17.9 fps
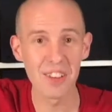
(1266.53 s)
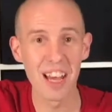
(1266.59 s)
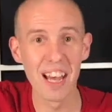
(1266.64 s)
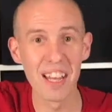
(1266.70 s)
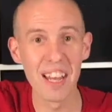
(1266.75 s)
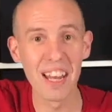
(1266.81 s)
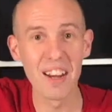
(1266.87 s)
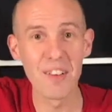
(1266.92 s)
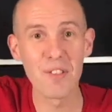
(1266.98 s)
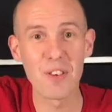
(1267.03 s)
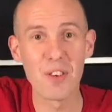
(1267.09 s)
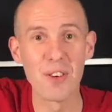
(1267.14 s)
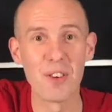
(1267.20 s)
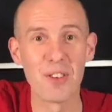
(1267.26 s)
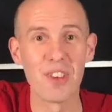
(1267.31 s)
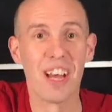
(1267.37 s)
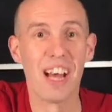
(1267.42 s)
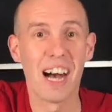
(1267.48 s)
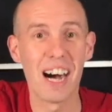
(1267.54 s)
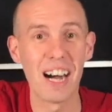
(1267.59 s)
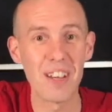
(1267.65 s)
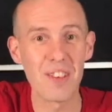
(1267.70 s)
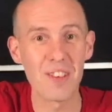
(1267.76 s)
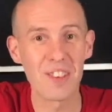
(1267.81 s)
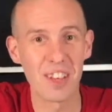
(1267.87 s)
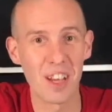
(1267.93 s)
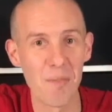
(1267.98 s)
And then of course I
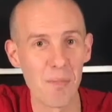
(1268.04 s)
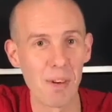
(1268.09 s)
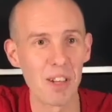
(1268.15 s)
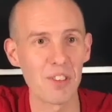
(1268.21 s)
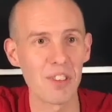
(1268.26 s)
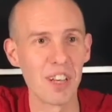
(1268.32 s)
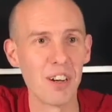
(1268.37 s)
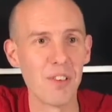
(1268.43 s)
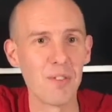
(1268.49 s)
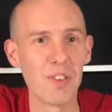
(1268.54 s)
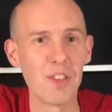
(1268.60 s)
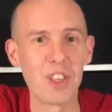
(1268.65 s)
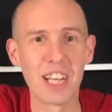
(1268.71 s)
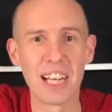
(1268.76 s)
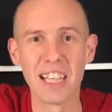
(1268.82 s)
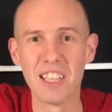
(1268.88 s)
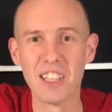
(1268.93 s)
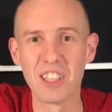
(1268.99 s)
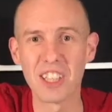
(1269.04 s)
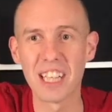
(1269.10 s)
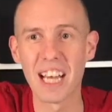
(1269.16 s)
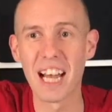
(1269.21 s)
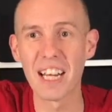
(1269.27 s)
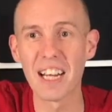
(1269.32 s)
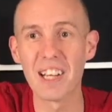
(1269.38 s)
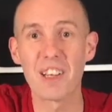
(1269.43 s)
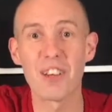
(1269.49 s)
set myself the challenge,
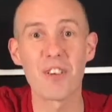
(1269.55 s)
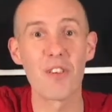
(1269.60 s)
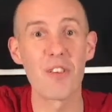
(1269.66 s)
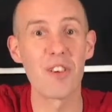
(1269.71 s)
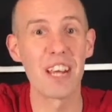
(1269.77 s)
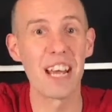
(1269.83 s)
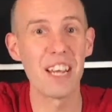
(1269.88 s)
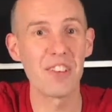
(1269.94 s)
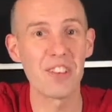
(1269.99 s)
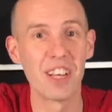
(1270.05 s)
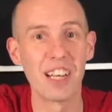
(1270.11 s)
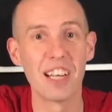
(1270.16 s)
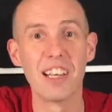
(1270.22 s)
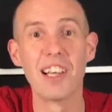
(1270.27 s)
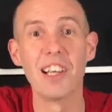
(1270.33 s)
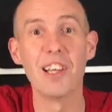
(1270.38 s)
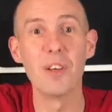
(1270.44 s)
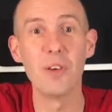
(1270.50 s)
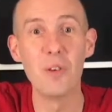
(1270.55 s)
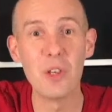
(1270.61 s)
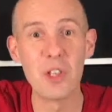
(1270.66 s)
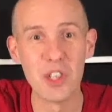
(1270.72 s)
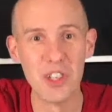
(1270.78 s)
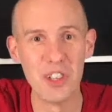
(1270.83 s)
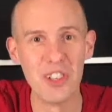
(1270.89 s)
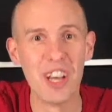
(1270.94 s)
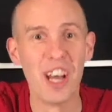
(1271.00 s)
can I create an
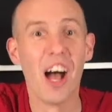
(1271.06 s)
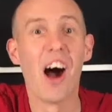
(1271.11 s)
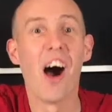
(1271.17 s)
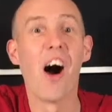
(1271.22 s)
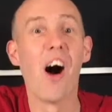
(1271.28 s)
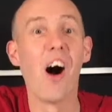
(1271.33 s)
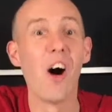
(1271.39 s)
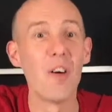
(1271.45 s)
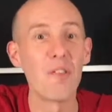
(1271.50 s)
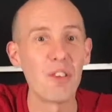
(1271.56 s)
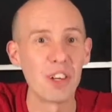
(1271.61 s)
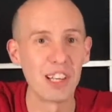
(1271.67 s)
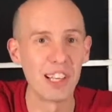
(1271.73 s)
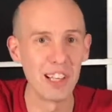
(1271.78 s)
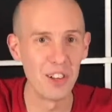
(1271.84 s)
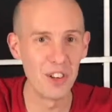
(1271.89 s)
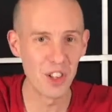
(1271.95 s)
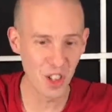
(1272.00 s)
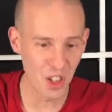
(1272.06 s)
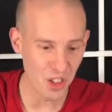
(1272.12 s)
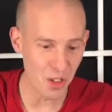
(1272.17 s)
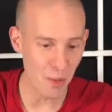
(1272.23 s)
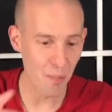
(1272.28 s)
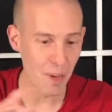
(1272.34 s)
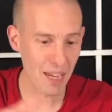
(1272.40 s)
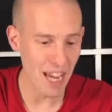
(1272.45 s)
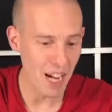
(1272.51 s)
illusion of an illusion to
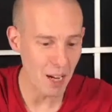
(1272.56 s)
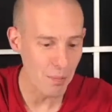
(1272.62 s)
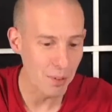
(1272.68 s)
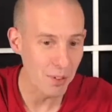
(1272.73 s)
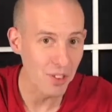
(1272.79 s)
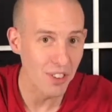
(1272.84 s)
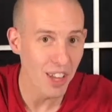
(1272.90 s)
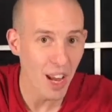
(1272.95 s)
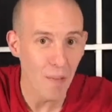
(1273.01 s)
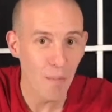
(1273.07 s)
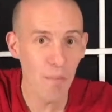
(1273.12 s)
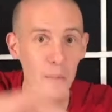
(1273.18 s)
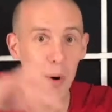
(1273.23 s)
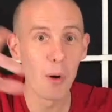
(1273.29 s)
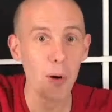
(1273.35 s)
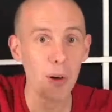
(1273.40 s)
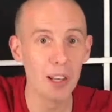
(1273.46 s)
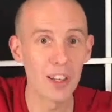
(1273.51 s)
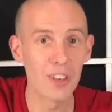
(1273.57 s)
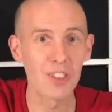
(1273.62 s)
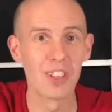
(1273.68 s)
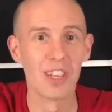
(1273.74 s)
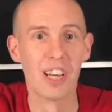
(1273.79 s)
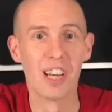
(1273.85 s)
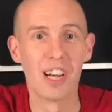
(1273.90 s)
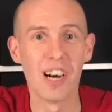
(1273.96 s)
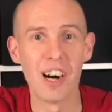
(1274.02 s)
be able to then pull it
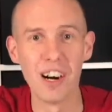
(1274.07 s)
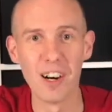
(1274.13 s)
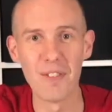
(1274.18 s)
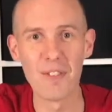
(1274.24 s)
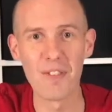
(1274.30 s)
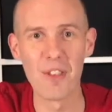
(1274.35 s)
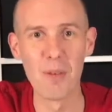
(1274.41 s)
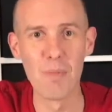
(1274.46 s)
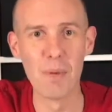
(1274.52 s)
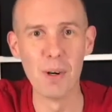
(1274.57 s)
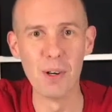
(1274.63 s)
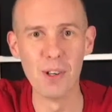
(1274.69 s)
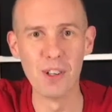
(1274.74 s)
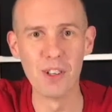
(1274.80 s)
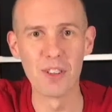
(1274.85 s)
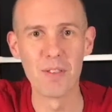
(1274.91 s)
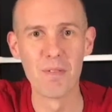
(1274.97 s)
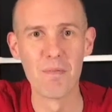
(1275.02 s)
off the board.